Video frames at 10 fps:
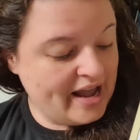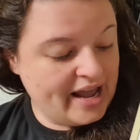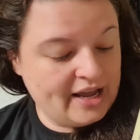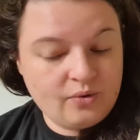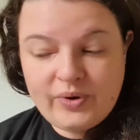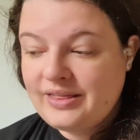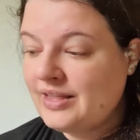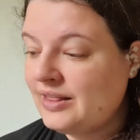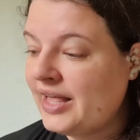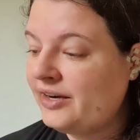And with
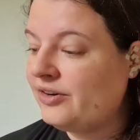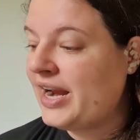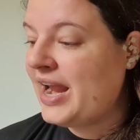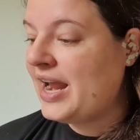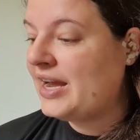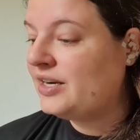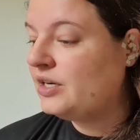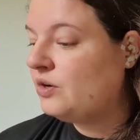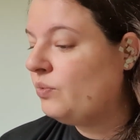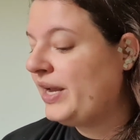the letter
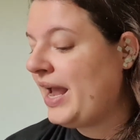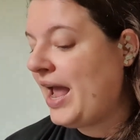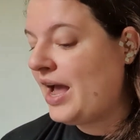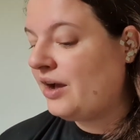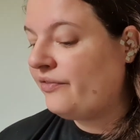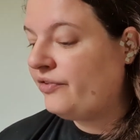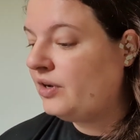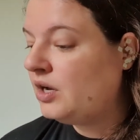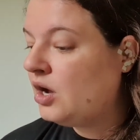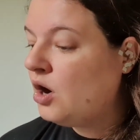N, we
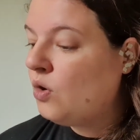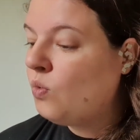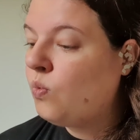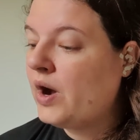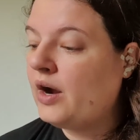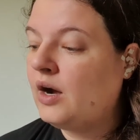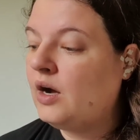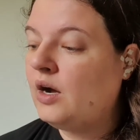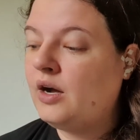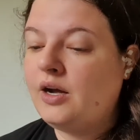have
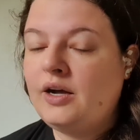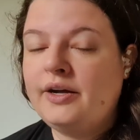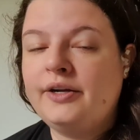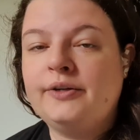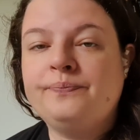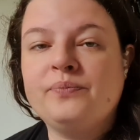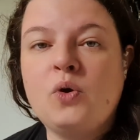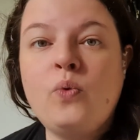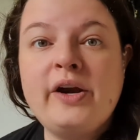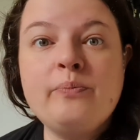
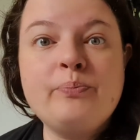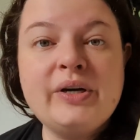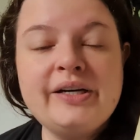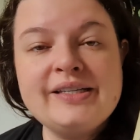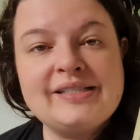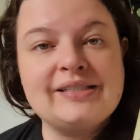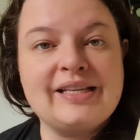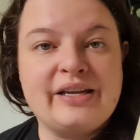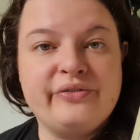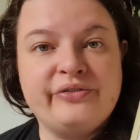where birds
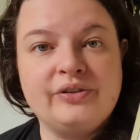live.